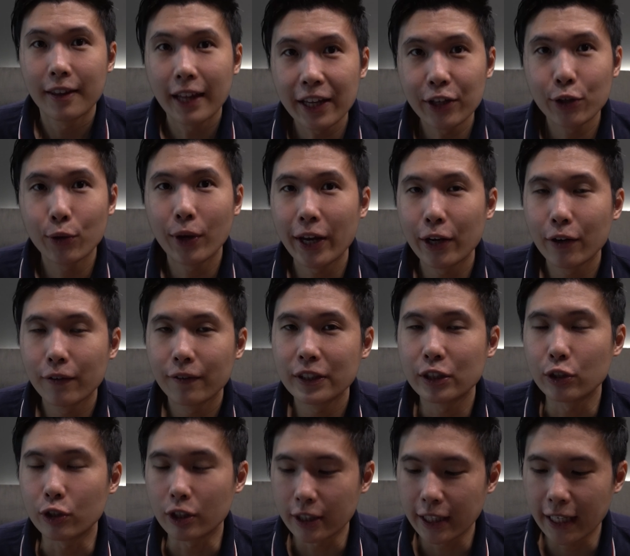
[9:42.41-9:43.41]
Then you head over
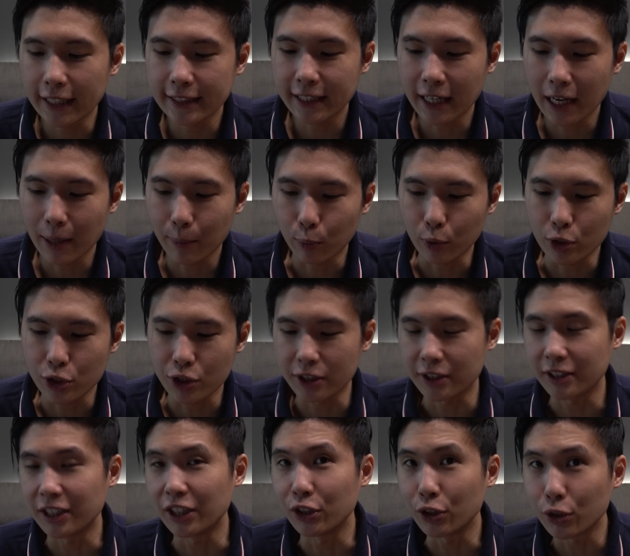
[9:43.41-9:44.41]
to the next tab, which is
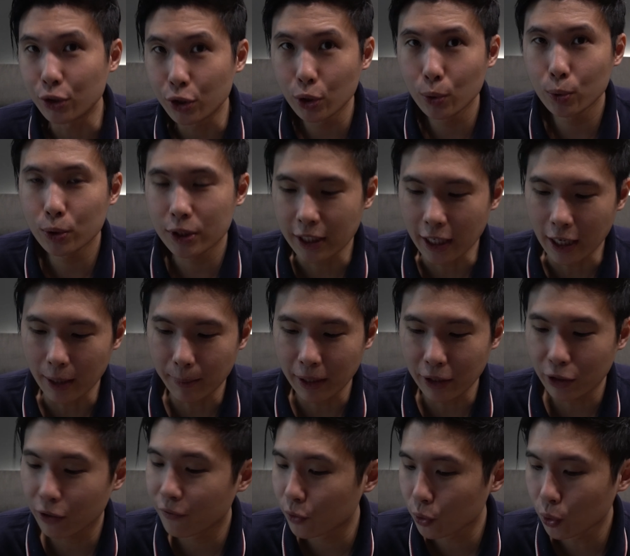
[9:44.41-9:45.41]
the news tab.
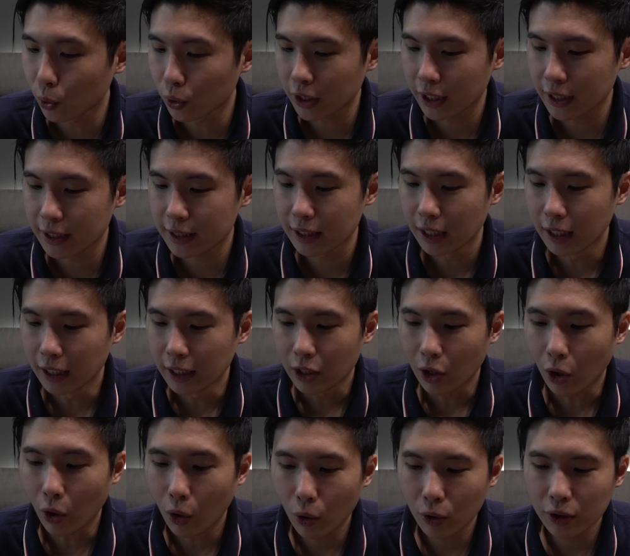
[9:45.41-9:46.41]
And if you notice,
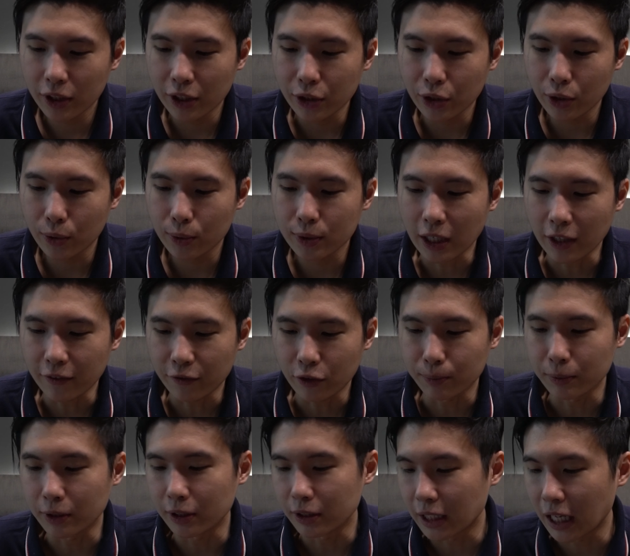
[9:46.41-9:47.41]
all the news are
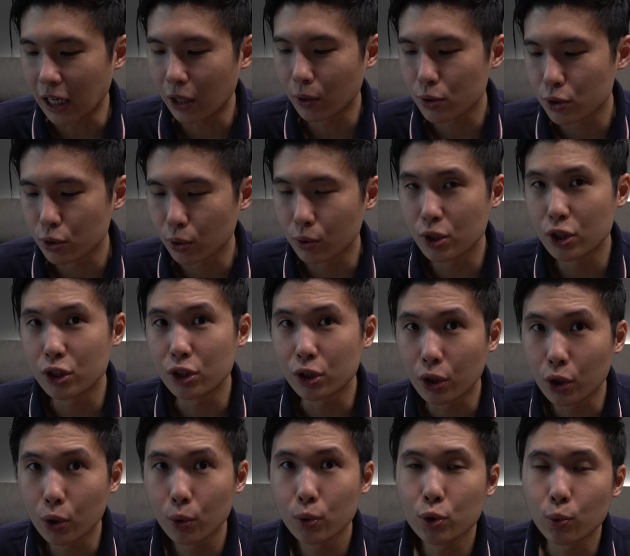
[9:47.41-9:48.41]
from the Dow Jones
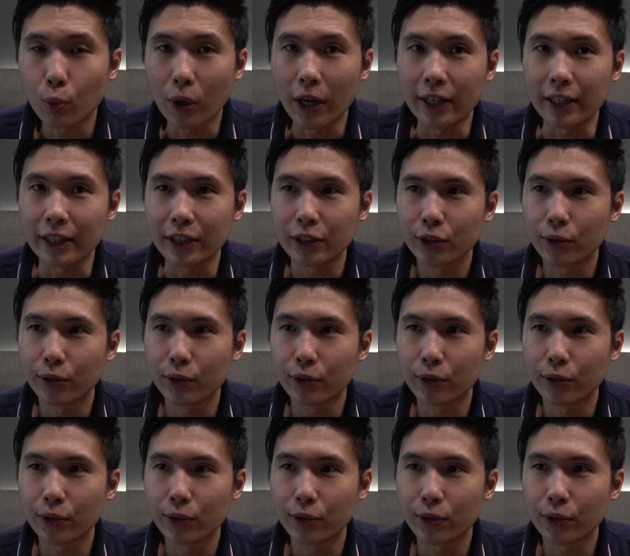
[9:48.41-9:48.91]
Newswire,